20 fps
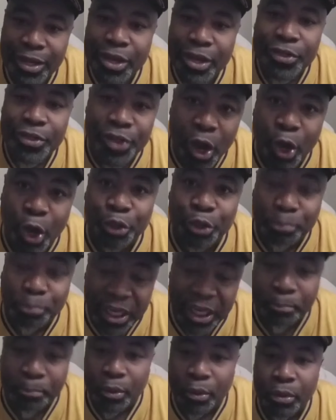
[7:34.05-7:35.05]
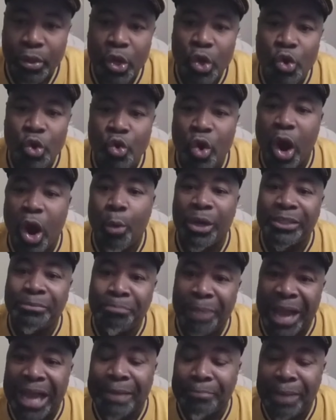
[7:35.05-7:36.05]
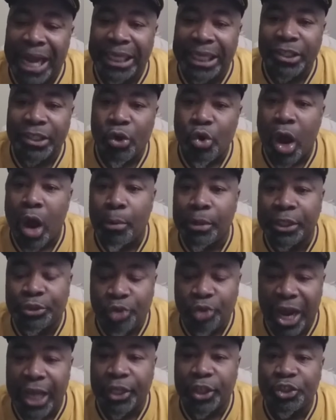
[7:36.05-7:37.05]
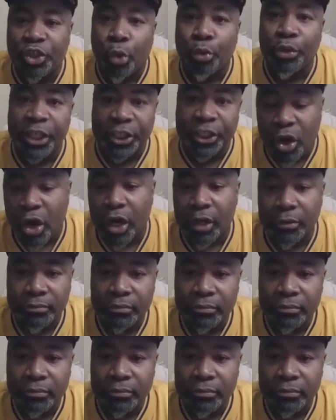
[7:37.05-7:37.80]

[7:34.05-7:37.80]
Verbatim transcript: Those people who always backbiting, who always trying to sow discord.